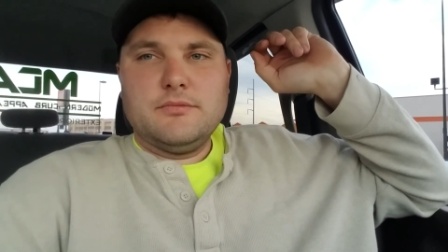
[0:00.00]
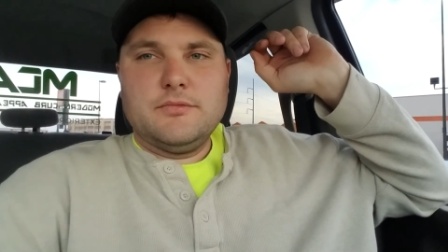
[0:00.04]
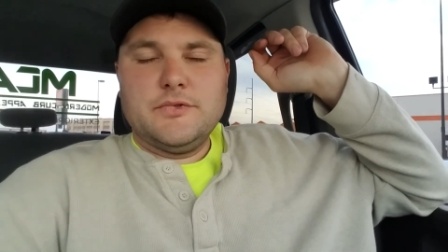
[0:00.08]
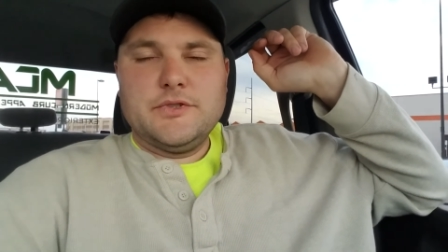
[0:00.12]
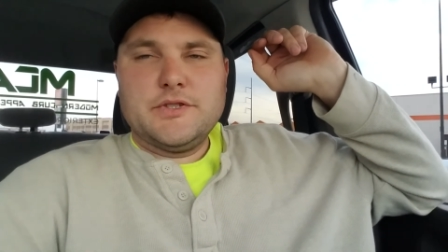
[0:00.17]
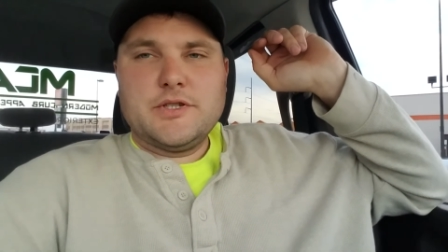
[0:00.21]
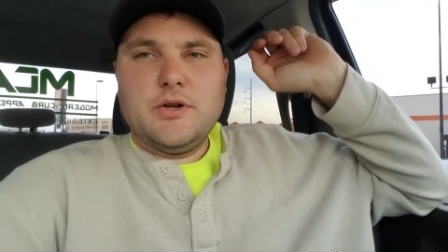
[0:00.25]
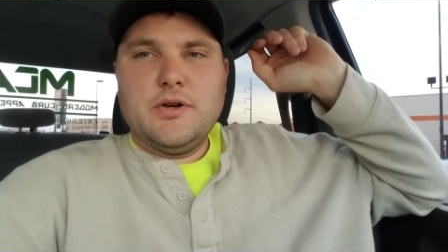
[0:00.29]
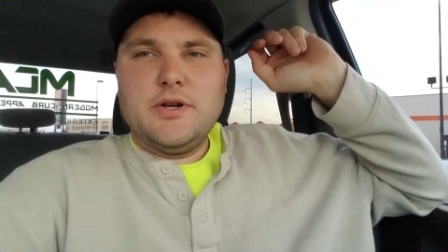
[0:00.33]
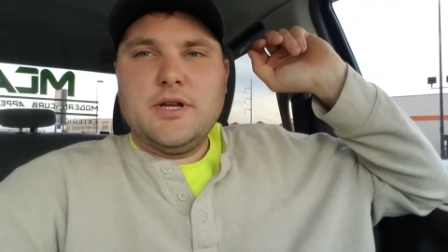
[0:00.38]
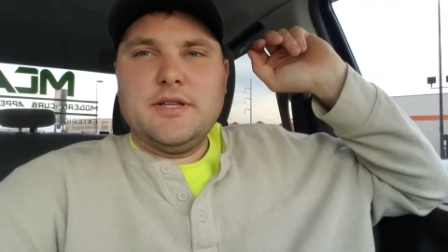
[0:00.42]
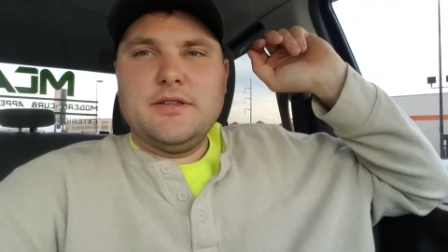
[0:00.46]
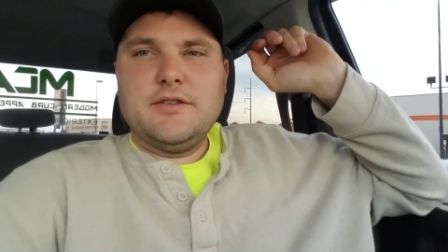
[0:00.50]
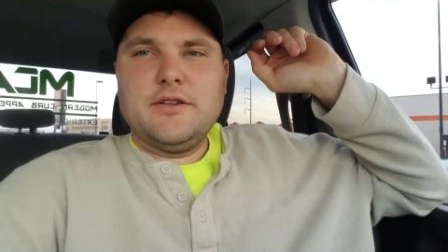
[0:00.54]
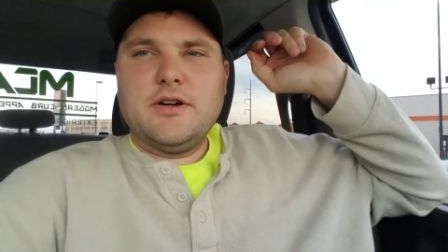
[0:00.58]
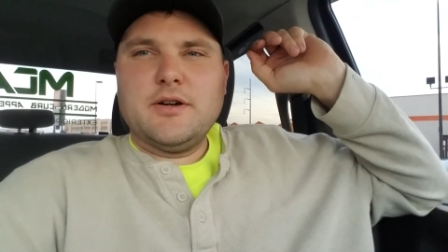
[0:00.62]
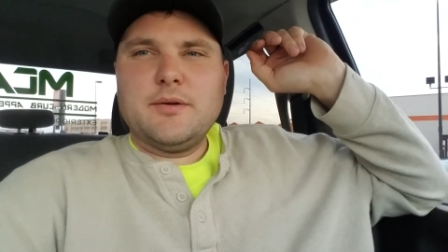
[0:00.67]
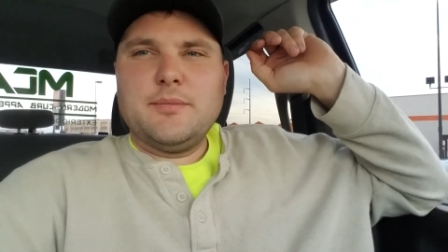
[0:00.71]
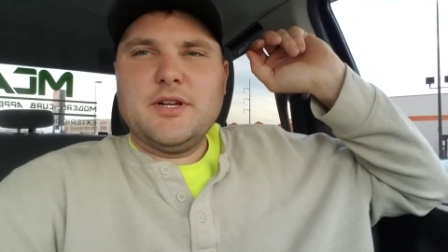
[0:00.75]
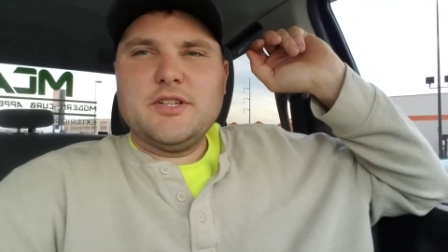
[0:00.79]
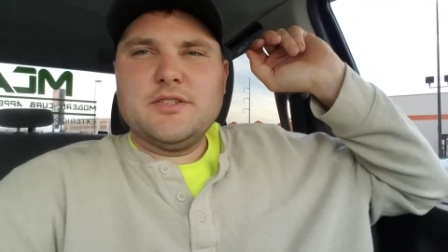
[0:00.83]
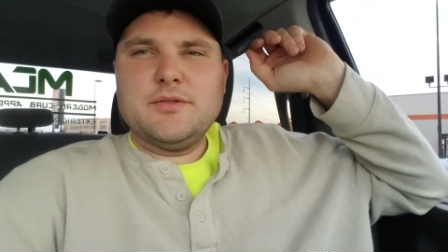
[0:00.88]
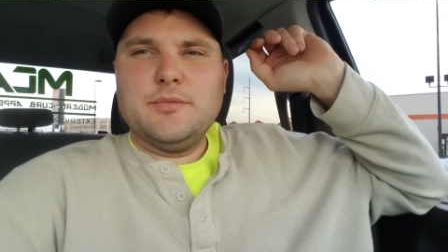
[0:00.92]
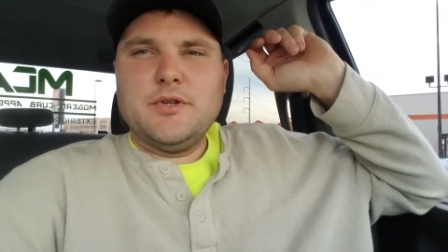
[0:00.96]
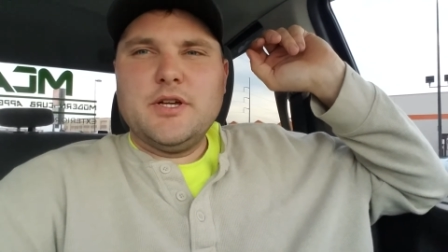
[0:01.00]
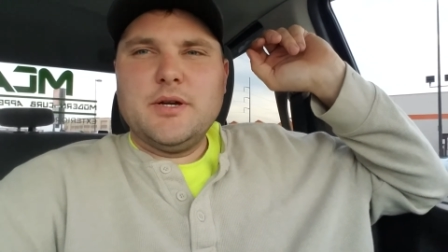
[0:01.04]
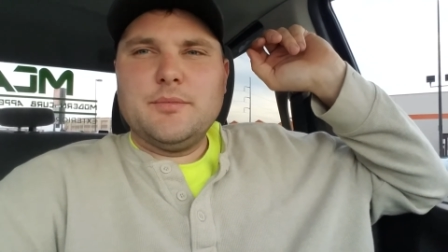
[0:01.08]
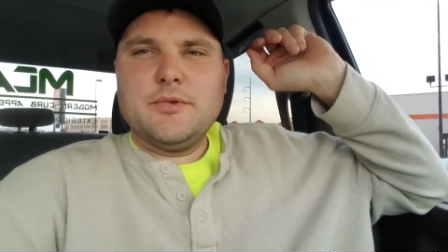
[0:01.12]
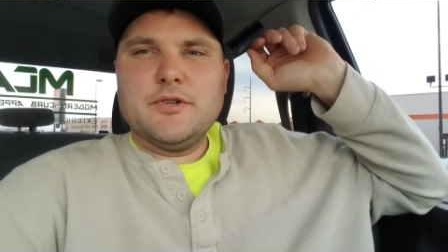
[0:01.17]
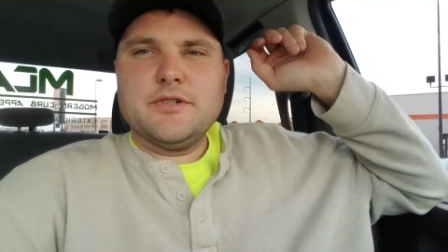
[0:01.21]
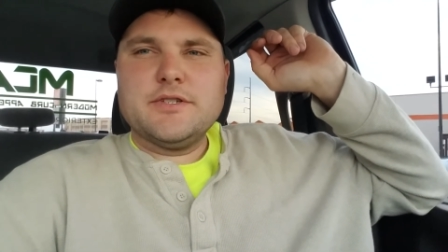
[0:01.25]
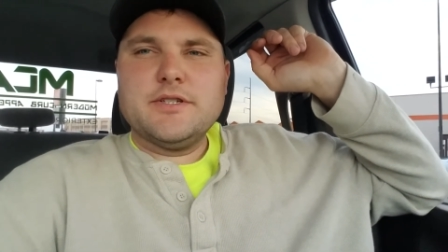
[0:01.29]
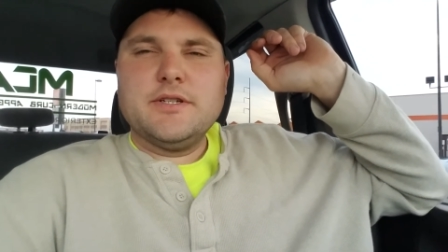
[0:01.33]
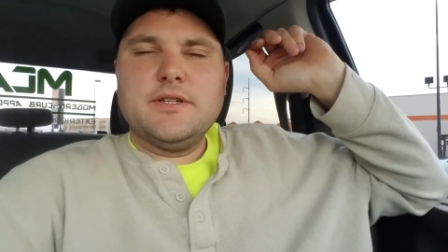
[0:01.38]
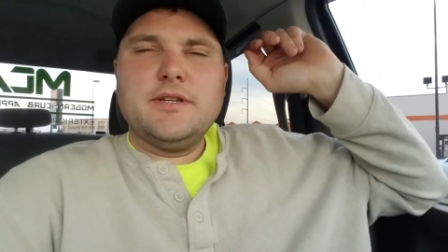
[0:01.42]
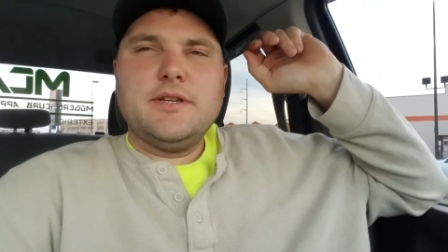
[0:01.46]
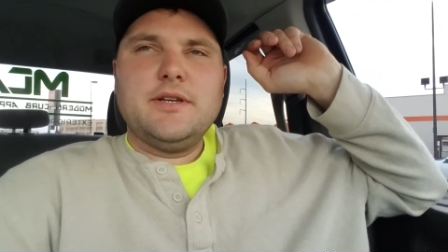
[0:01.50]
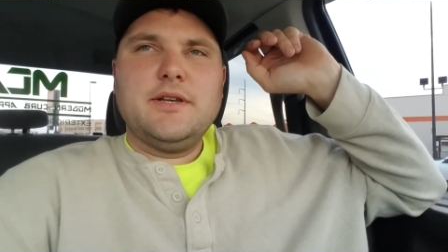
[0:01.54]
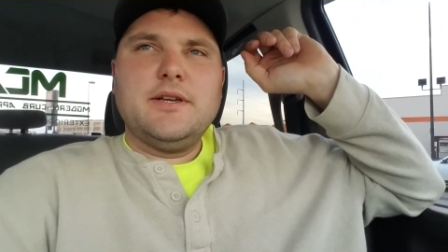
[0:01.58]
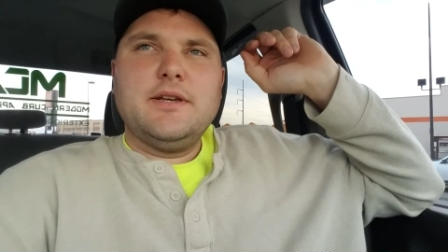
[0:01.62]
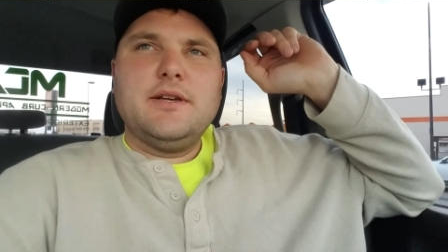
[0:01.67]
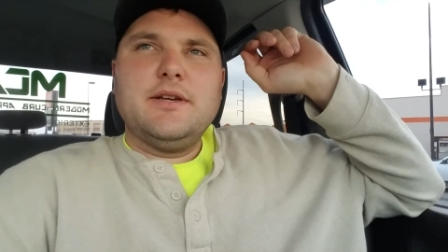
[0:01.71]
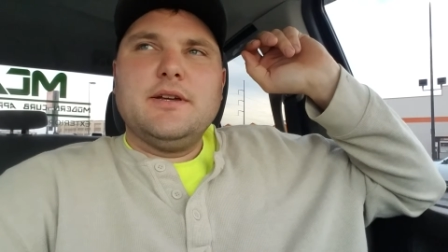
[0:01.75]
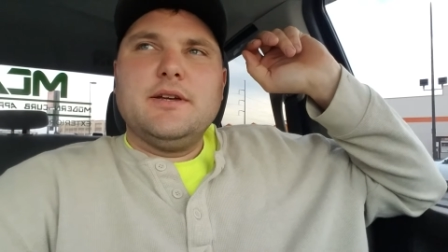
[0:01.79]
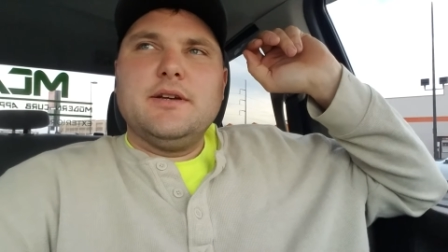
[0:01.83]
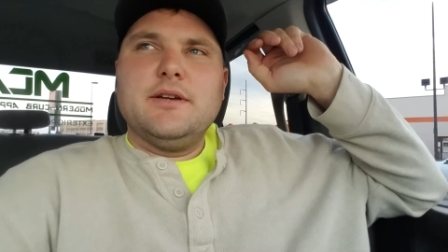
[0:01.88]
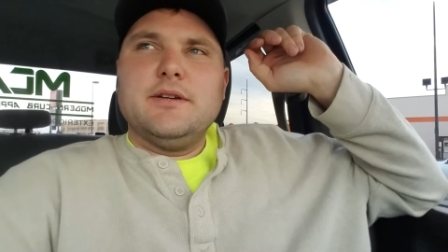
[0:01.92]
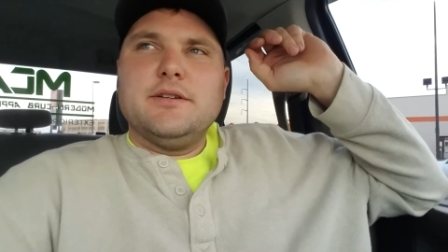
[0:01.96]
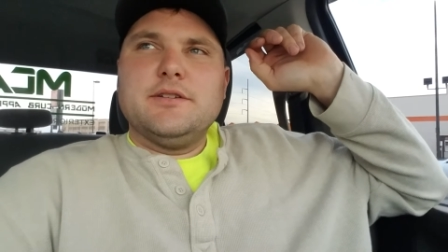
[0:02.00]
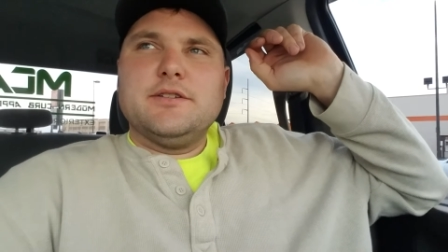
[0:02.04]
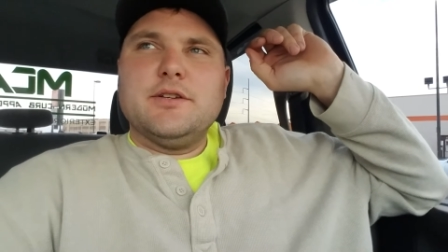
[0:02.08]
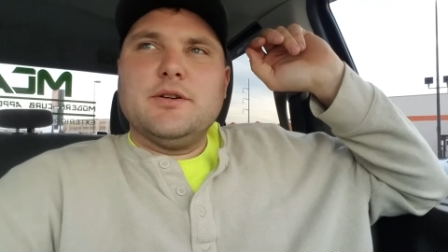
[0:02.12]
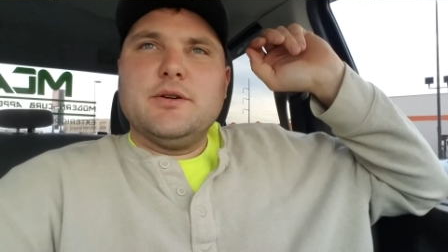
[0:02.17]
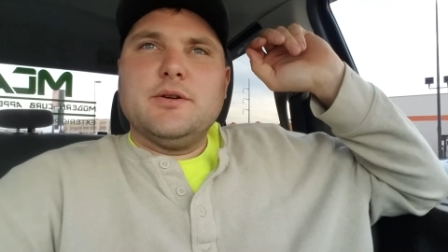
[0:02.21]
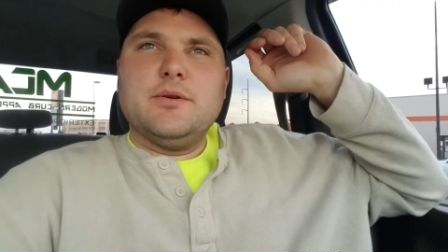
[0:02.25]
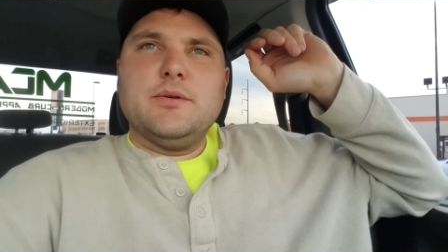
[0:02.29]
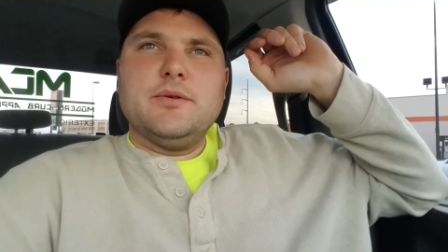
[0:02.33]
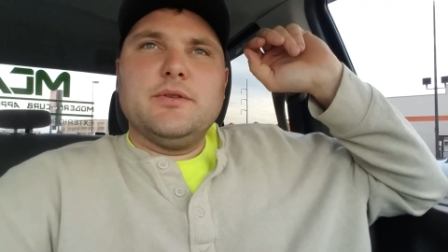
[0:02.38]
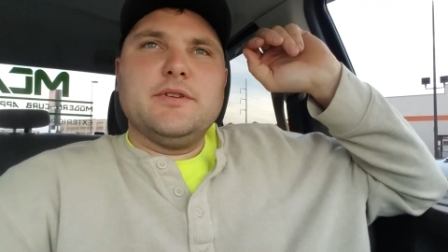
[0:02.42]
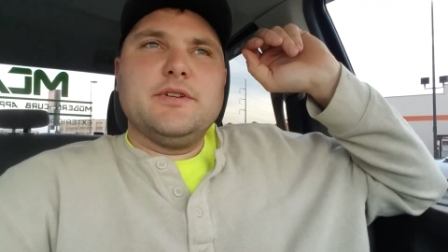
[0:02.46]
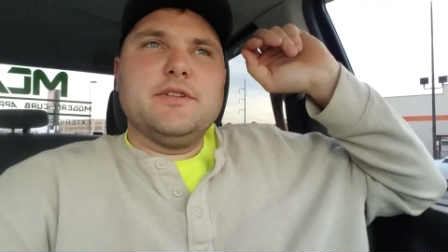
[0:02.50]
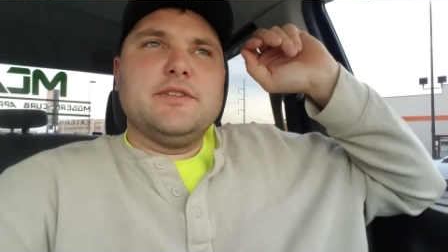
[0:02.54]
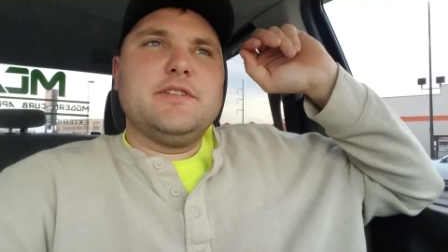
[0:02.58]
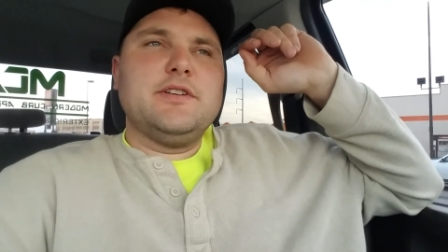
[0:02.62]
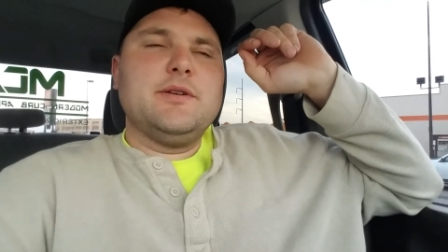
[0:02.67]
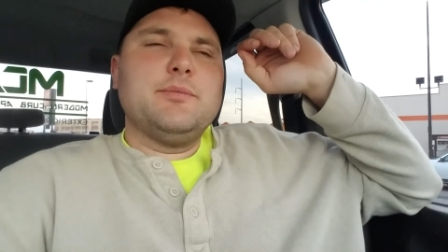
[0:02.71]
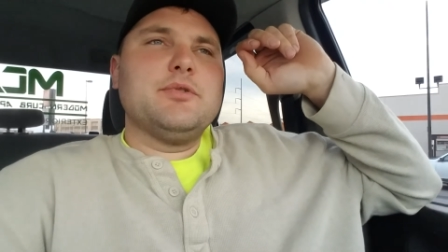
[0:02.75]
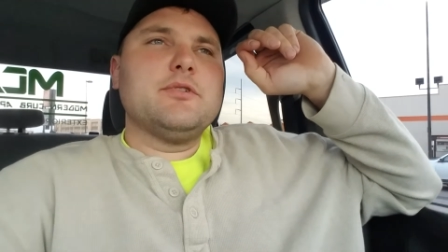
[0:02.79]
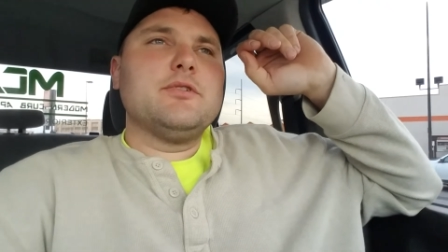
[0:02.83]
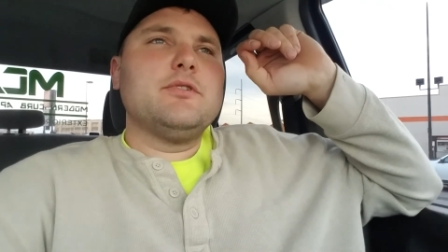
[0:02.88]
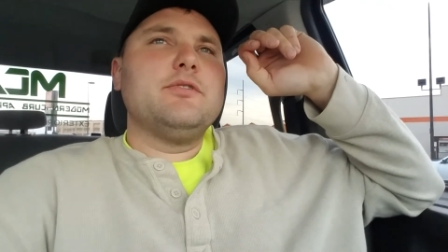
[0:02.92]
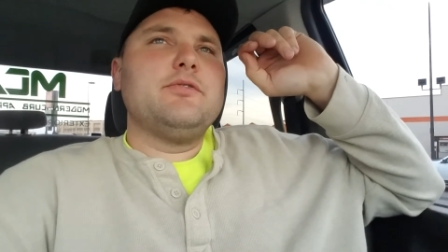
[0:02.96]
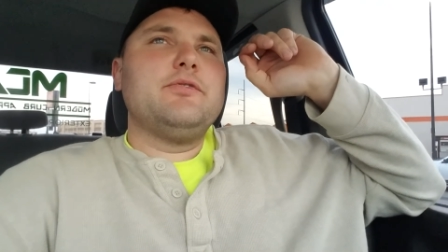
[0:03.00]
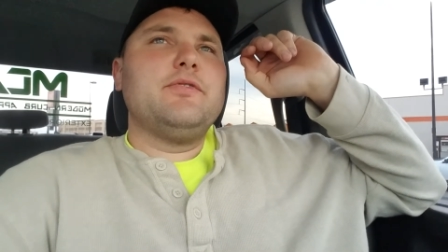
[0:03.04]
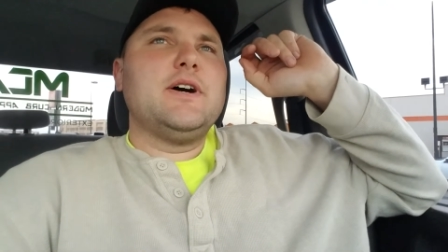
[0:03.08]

Let's go ahead and talk about some numbers. So the typical